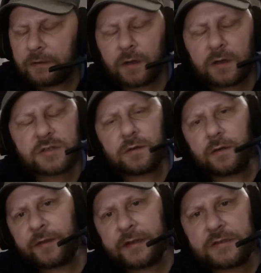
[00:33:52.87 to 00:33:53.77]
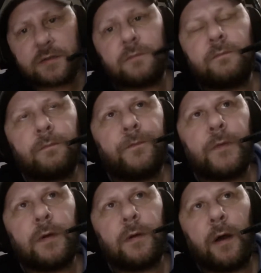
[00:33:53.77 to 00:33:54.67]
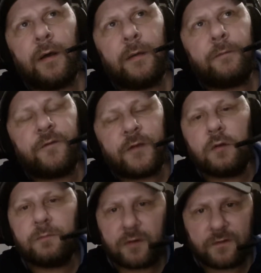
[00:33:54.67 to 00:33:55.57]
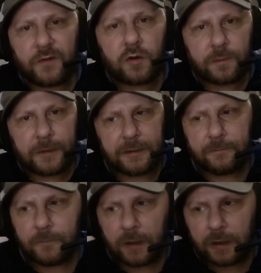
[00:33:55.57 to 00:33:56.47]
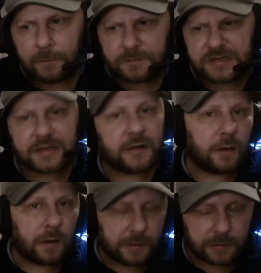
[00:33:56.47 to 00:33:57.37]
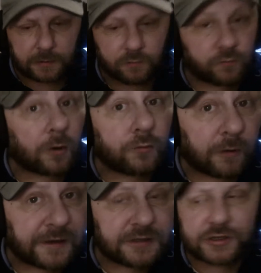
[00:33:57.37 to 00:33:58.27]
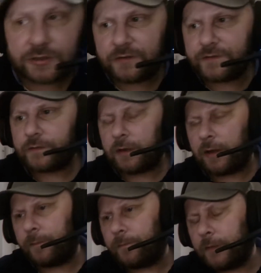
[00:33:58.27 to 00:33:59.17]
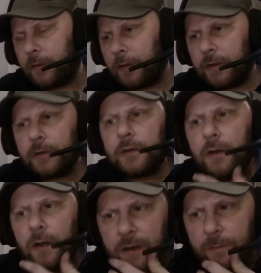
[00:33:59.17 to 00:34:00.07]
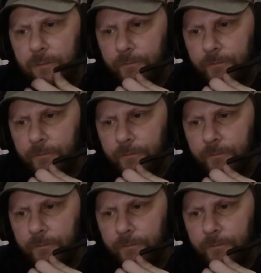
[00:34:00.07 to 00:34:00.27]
are certain things that I feel provoke me, particularly I like road rage stuff. I